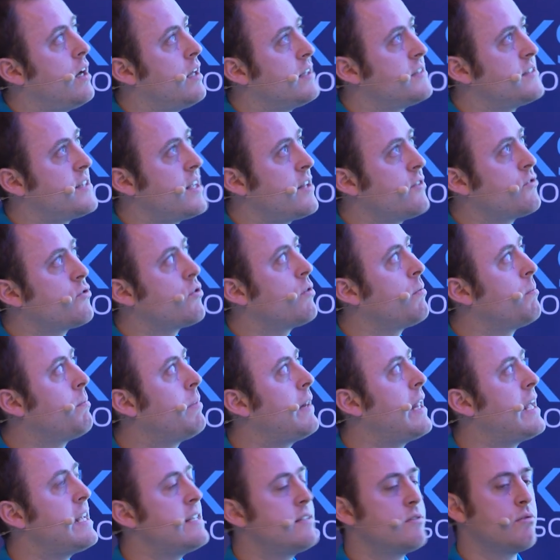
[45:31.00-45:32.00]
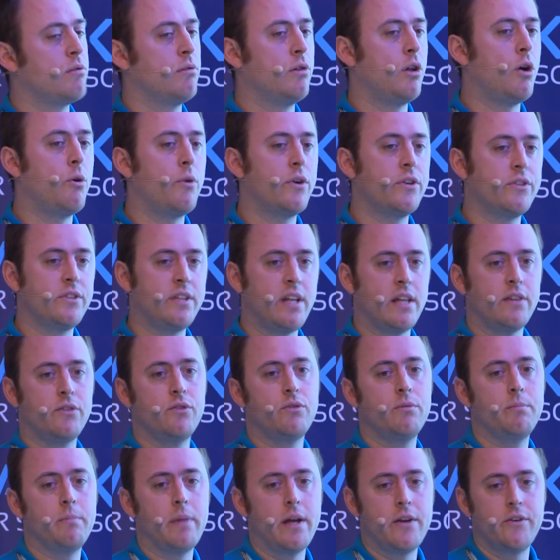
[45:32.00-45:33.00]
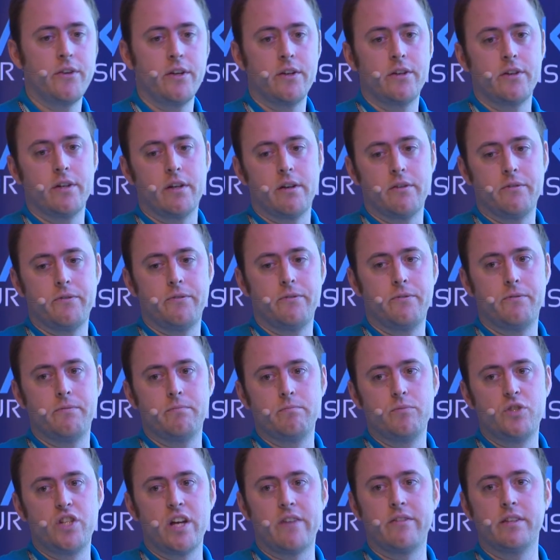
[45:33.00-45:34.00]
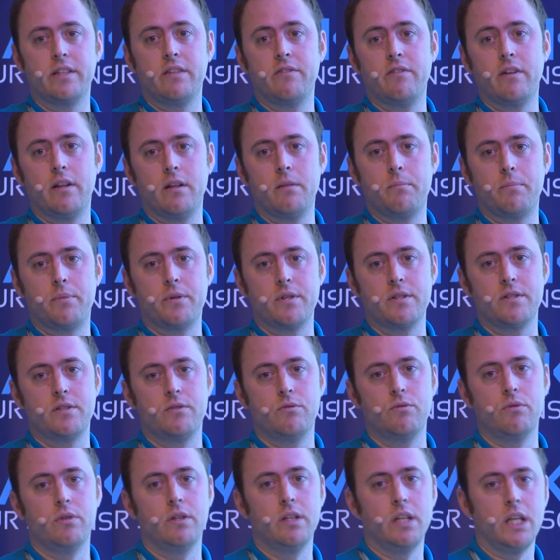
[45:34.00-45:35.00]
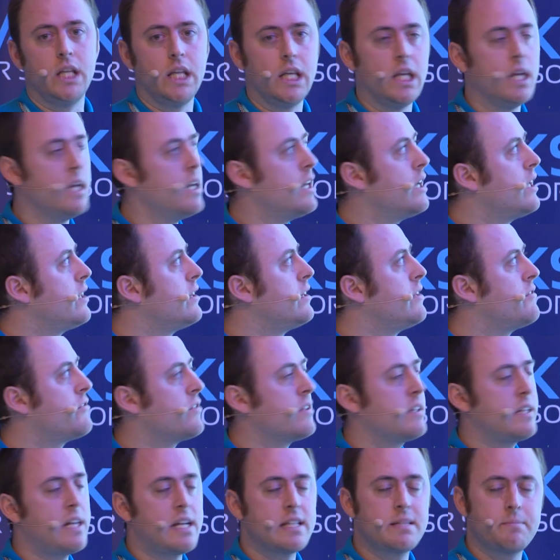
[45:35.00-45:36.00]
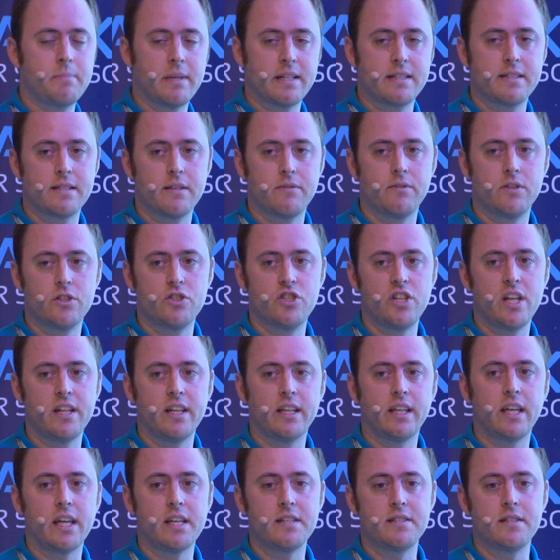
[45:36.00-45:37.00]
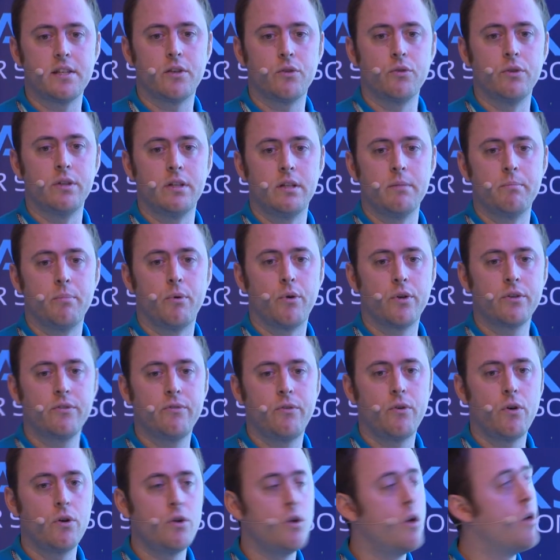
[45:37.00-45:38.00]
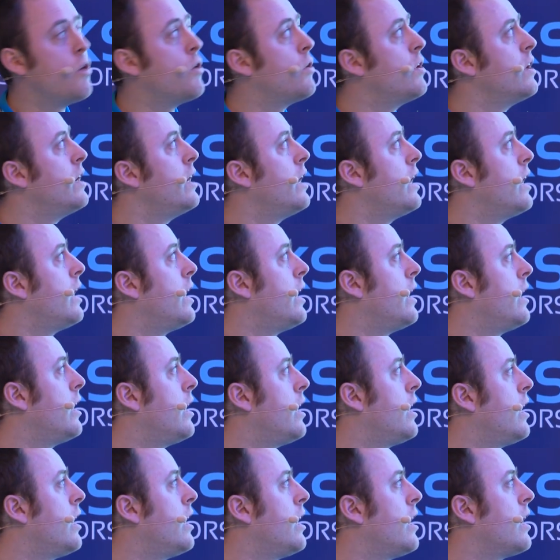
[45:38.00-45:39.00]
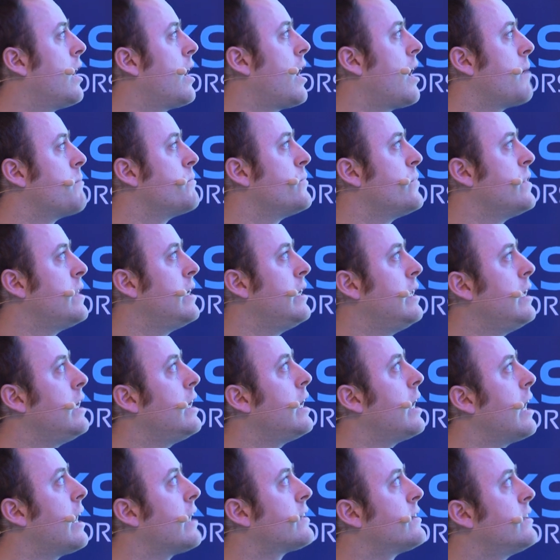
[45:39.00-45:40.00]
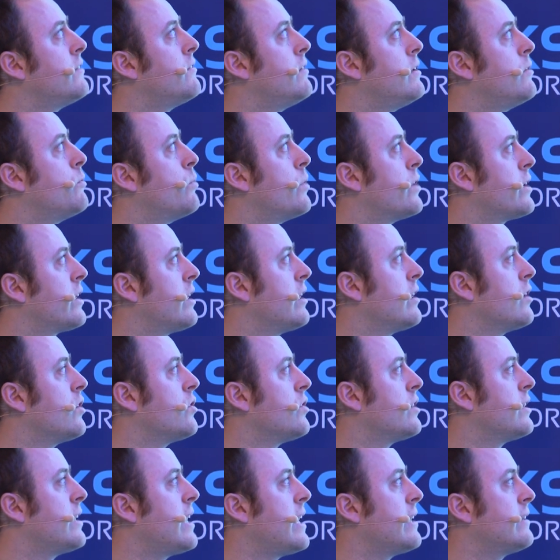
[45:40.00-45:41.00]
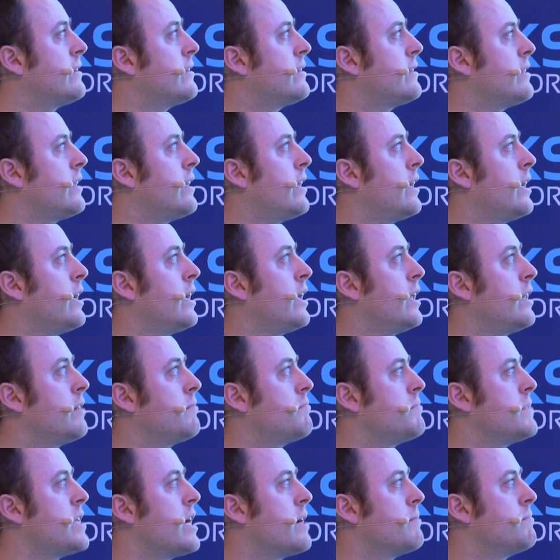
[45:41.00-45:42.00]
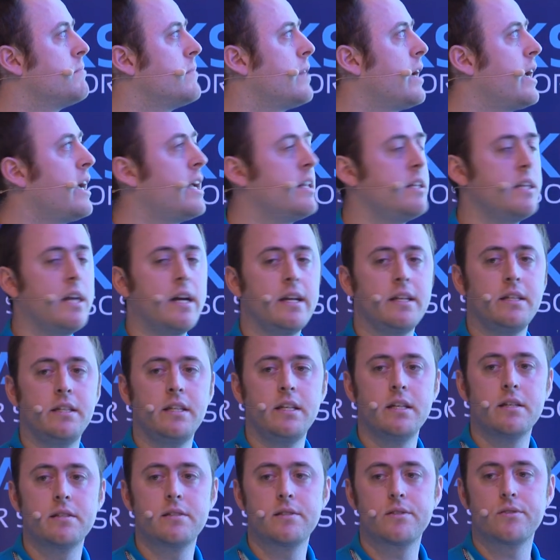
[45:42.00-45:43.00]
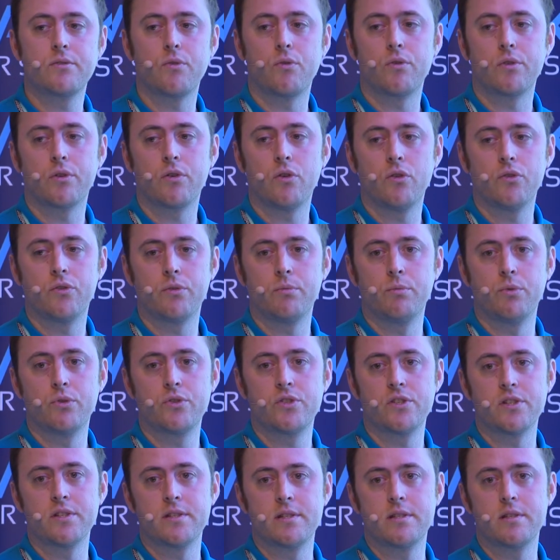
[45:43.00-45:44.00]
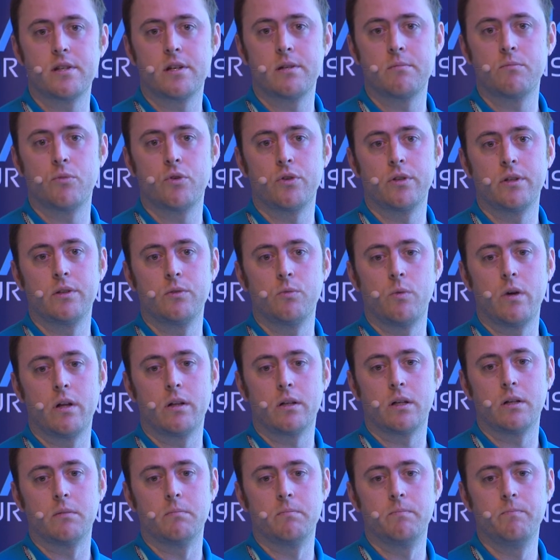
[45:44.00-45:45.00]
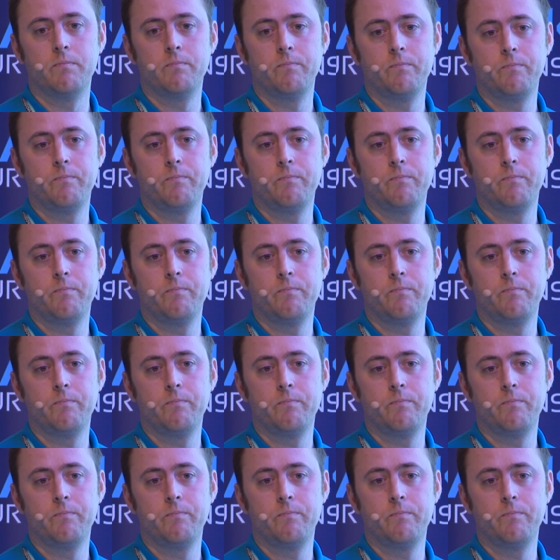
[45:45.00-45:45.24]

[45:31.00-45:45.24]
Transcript: central place to lower the entry barrier of Java developers to the different aspects of the JDK security portfolio. I'm really actively working on that, and yeah, any ideas or contributions are more than welcome.